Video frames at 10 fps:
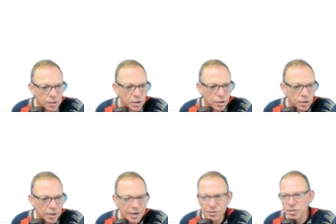All right,
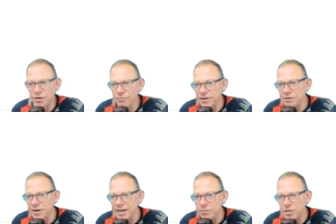I just can't find it right
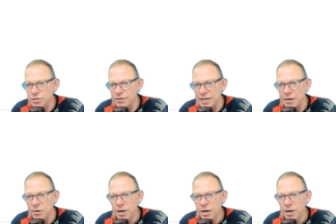now in this video.